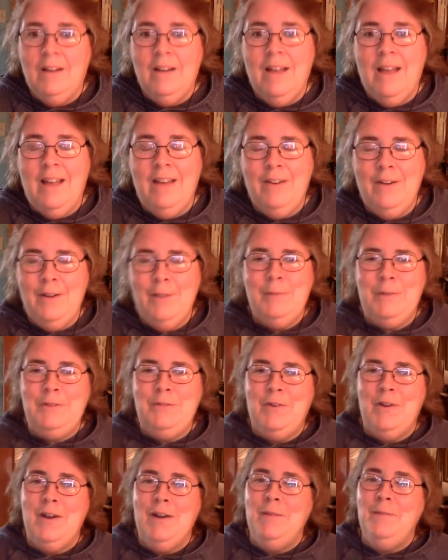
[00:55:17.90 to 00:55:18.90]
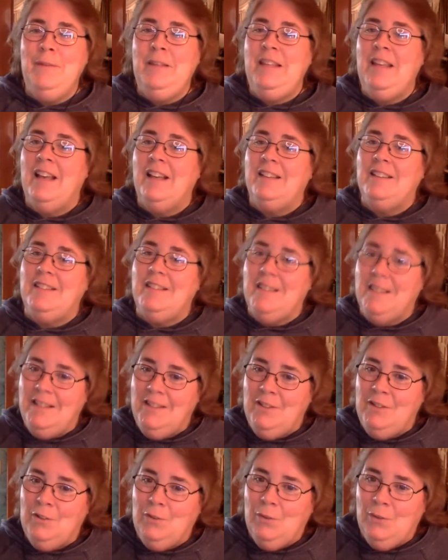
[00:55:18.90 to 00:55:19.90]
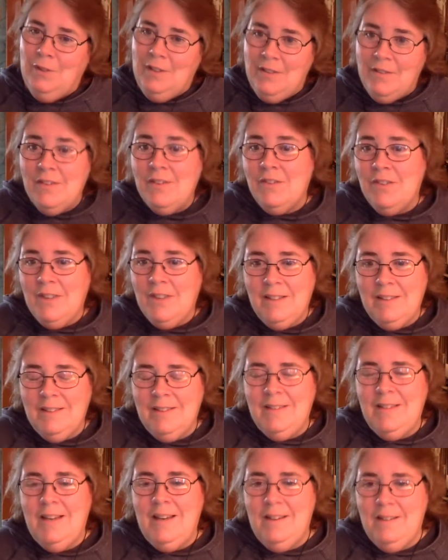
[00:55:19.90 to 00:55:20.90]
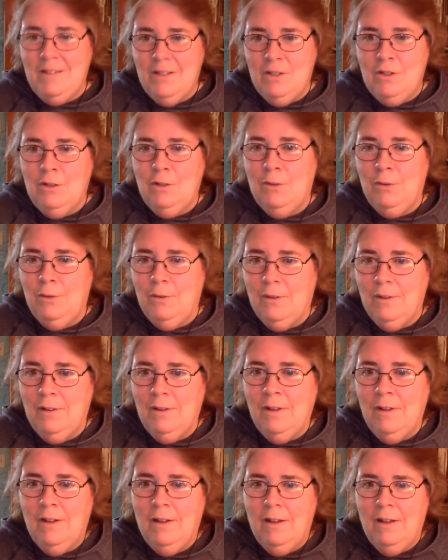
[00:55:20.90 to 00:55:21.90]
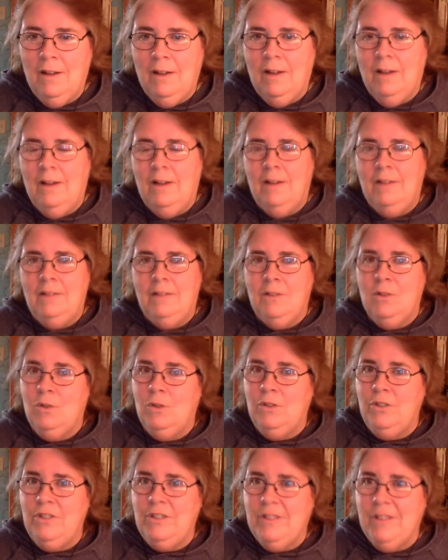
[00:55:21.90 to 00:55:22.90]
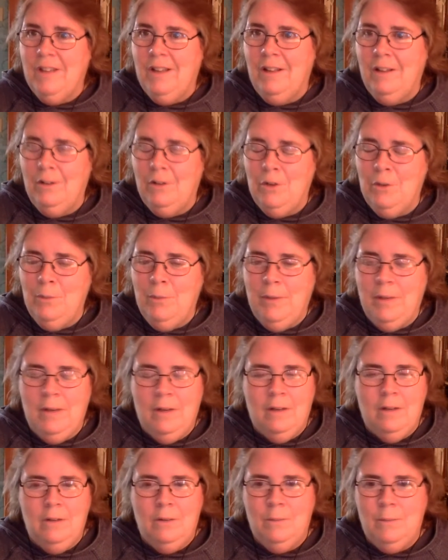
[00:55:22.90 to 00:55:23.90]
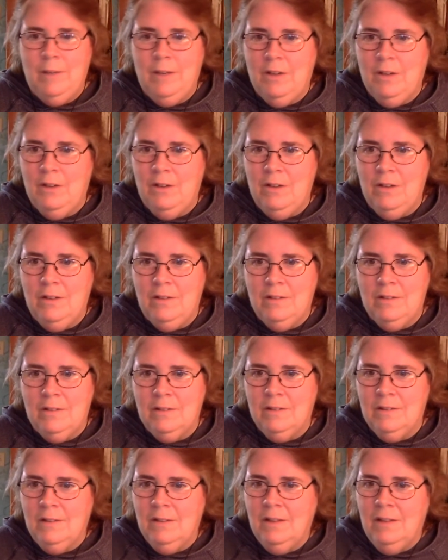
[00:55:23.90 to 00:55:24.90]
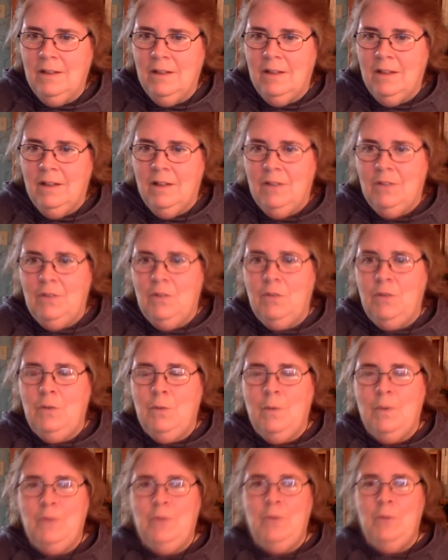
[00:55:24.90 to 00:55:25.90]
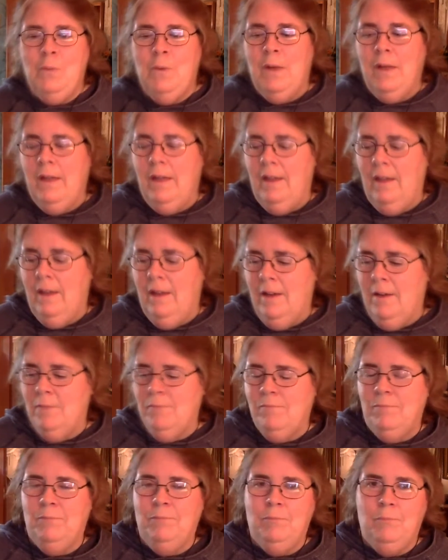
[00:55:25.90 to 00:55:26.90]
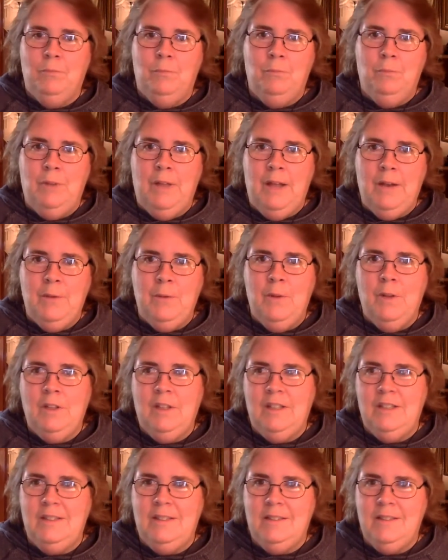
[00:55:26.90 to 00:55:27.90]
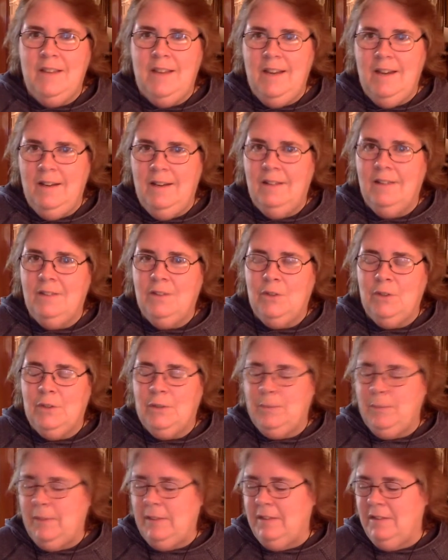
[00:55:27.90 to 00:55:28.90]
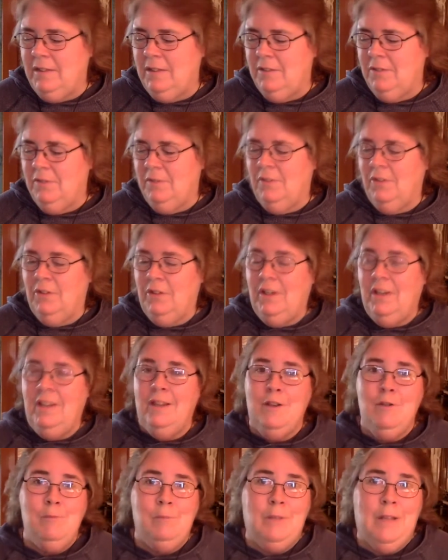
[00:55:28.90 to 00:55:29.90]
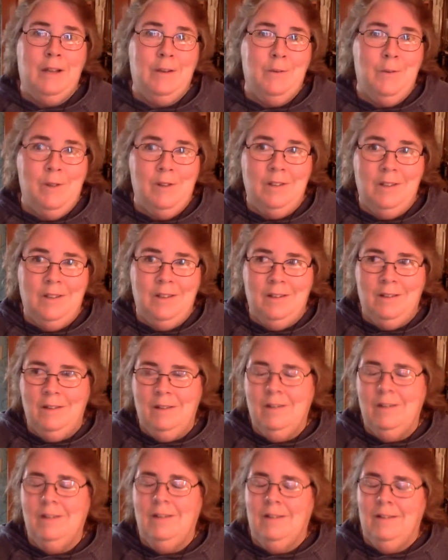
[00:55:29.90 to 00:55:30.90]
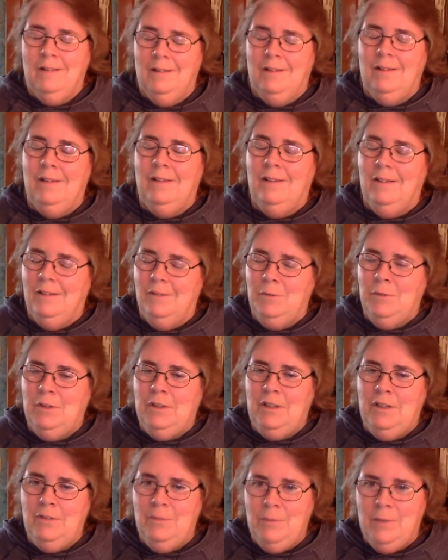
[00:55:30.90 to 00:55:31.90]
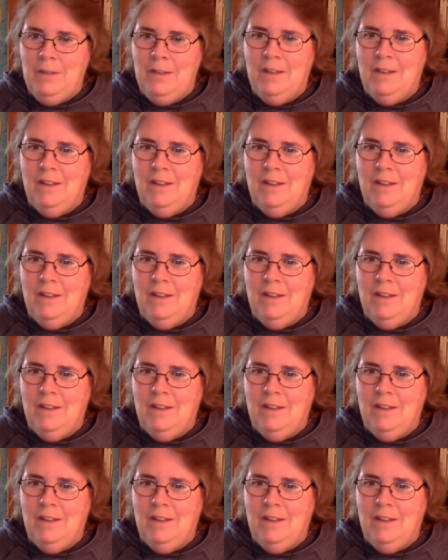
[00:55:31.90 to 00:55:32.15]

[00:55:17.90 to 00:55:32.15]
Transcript: Hi, Grandpa's Farm. Yes, they do leave everything stained too. It's a gorgeous color, but oh my goodness. So if you're wondering why black walnut stain is so expensive or anything black walnut, believe me,